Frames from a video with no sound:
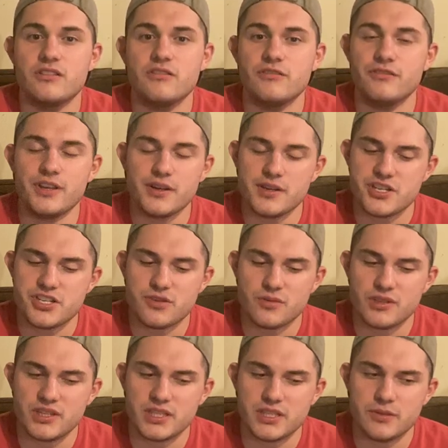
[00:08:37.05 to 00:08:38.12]
very
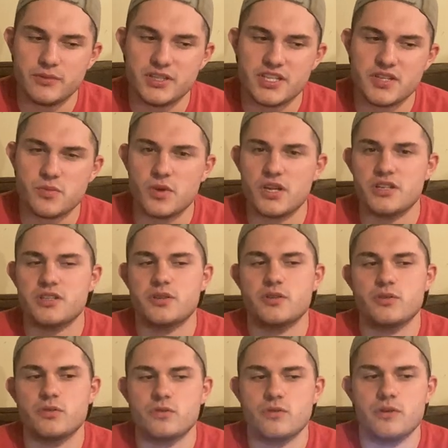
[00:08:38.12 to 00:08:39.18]
shortly. We just want
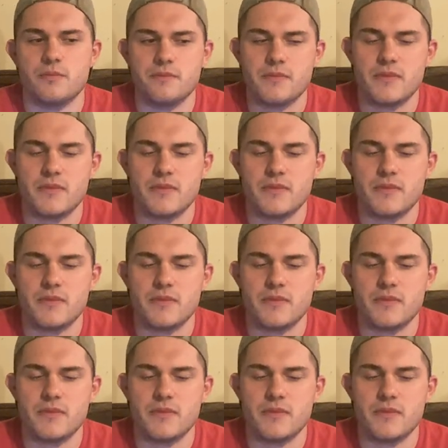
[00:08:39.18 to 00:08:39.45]
to